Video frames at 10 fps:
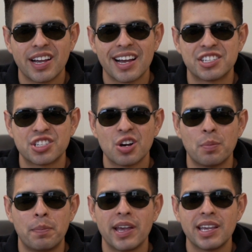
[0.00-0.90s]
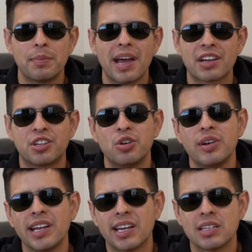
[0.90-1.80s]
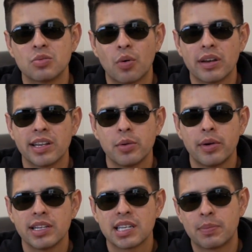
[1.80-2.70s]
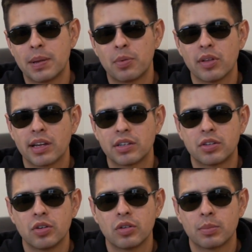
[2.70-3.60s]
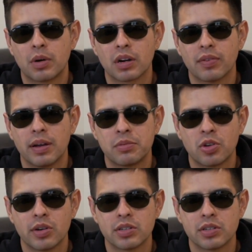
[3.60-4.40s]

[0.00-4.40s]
you guys, so piggyback tuning is one of the ways that people like to tune their Mark V Toyota